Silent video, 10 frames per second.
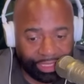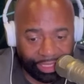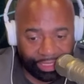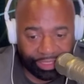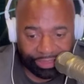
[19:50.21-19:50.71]
I
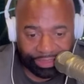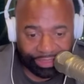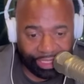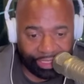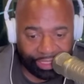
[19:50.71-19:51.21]
think he's
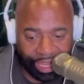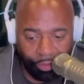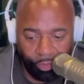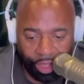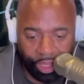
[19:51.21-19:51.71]
ascended
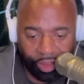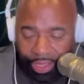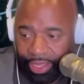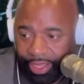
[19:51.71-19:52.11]
that well.